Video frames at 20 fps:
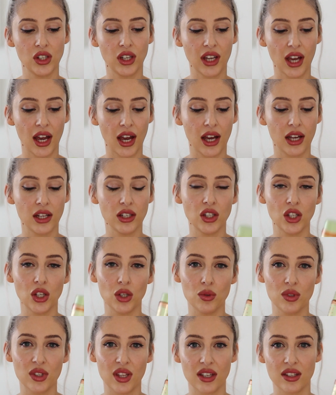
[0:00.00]
you can
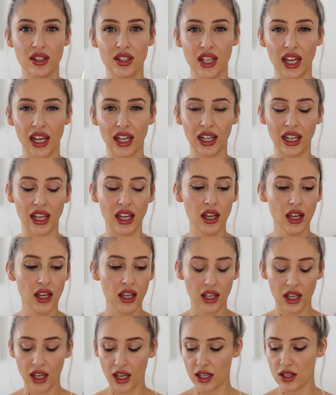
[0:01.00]
use this daily.
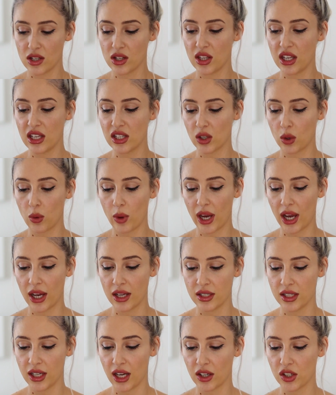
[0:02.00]
And these are quite
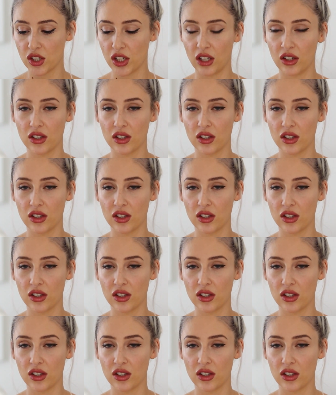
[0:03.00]
handy actually,